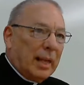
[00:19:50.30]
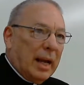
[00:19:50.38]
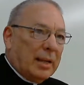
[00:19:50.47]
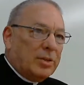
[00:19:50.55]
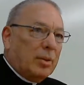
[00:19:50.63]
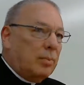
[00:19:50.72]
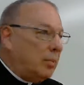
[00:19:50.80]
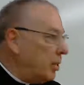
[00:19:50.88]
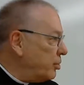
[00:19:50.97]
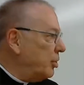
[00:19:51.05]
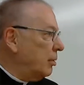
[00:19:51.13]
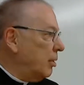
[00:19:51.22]
And so
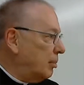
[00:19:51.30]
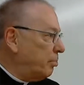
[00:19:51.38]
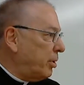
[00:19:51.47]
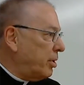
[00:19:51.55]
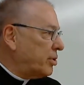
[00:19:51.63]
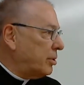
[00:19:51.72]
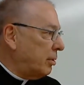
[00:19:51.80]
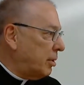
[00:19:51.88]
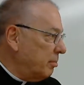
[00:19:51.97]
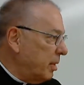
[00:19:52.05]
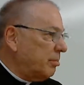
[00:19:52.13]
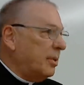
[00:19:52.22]
what's your own personal
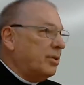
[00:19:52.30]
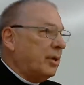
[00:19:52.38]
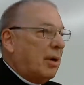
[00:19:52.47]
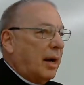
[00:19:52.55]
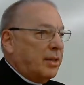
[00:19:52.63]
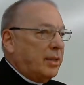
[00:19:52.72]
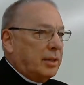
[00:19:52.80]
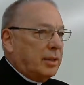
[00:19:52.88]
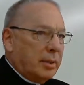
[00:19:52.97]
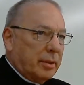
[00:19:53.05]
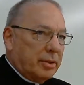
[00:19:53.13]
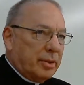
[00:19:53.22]
commitment to Christ and
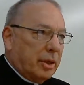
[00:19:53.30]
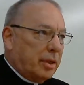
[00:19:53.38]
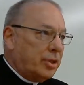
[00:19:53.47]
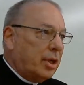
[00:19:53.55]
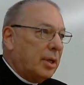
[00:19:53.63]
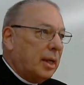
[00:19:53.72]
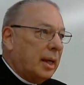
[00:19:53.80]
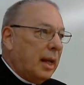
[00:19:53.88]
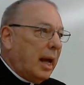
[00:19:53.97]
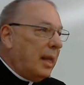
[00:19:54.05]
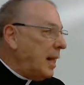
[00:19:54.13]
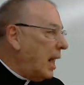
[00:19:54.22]
to the church?
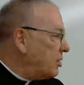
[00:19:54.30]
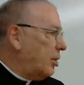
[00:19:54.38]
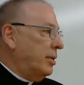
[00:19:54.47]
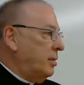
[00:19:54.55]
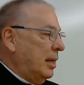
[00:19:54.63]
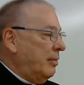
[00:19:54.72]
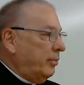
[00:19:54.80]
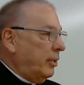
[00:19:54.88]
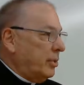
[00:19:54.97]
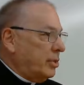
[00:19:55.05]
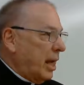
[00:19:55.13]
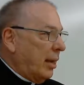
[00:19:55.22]
and that's going to
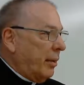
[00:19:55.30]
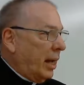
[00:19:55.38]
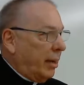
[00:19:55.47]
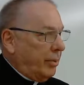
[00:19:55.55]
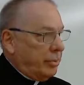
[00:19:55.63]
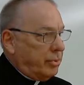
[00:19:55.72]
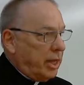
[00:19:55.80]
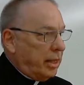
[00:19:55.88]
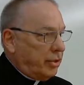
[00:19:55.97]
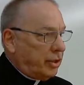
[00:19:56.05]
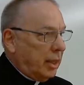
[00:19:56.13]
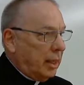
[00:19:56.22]
influence how you
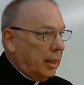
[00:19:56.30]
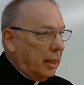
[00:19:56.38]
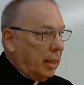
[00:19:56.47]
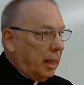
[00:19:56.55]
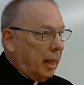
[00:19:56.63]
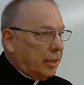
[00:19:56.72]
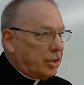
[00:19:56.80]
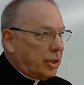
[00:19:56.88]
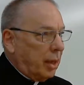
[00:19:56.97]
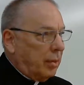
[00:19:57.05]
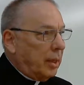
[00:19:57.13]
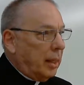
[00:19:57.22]
teach. And
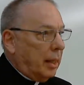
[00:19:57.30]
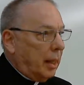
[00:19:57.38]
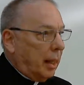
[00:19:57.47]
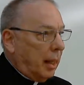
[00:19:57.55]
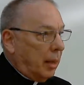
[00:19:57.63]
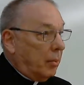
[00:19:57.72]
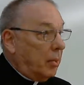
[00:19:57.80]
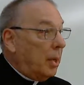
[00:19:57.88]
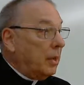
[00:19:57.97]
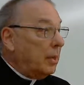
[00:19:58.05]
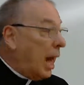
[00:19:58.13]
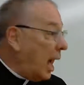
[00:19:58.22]
so
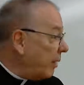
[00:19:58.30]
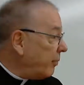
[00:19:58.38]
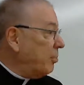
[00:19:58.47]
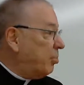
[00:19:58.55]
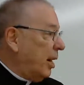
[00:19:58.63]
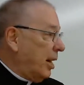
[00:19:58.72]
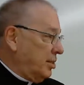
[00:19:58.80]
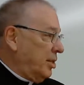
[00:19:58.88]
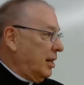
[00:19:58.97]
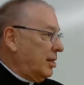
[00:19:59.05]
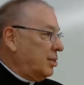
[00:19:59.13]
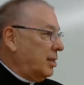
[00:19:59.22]
the hiring
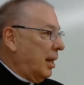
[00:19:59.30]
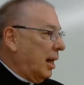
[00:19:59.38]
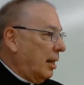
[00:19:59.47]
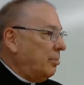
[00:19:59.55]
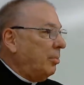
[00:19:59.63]
process, I